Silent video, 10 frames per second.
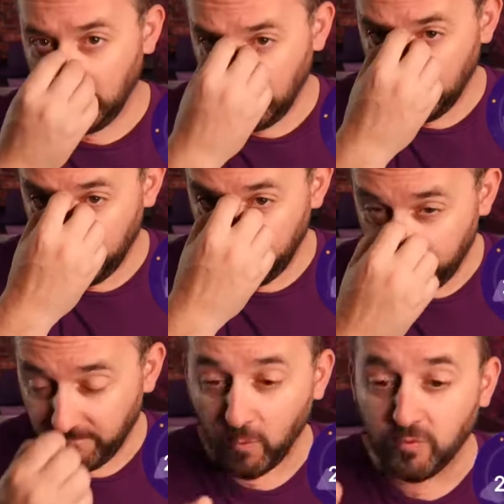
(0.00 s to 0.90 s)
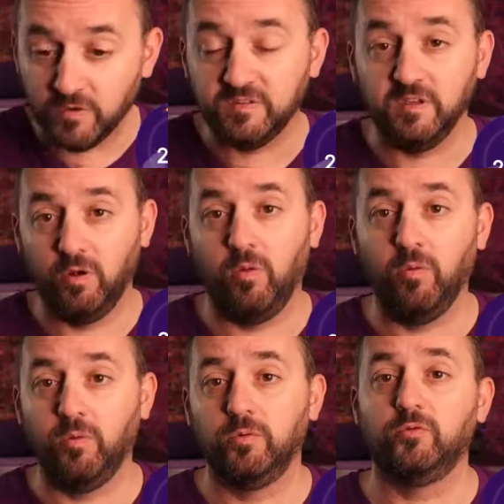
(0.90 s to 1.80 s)
focusing on
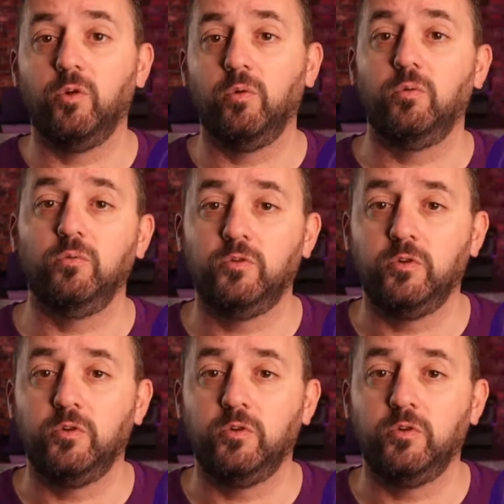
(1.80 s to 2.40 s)
those goals